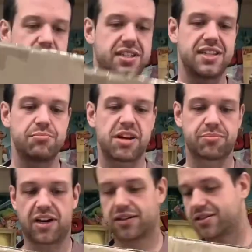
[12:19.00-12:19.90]
in the big
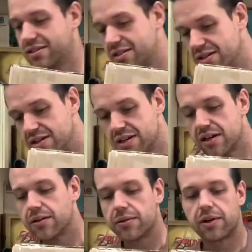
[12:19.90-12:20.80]
box?
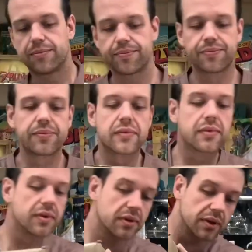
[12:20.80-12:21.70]
Well,
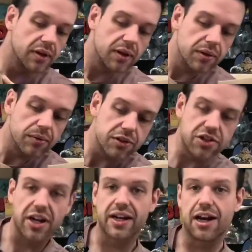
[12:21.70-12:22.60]
we'll
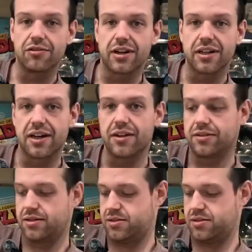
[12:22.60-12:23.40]
check it out right now.